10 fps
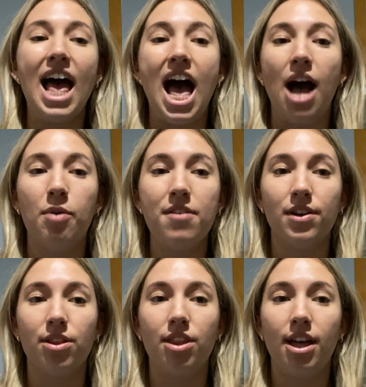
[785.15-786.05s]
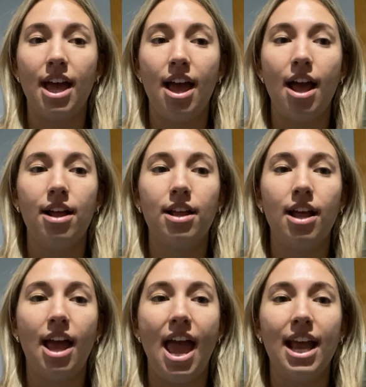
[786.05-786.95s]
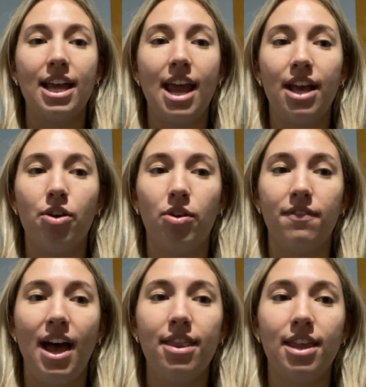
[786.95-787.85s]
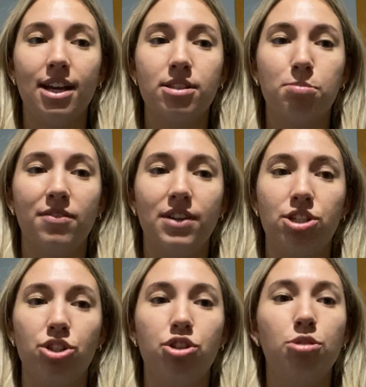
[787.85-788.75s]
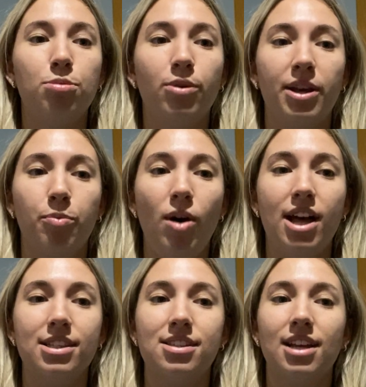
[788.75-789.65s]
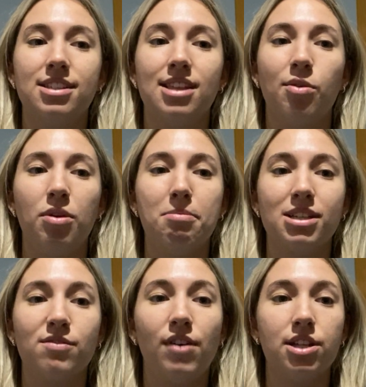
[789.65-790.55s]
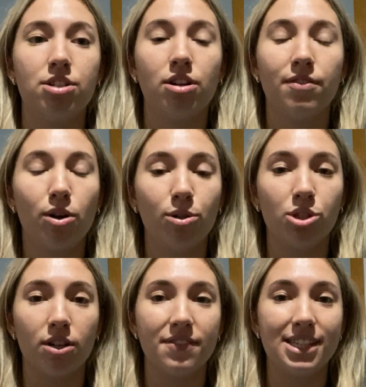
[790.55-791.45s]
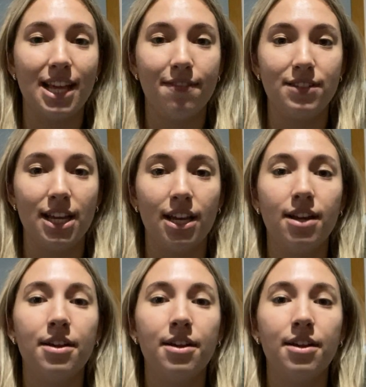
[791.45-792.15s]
However, the ANA Code of Ethics, provision 2.1, says that we must foster a culture of safety.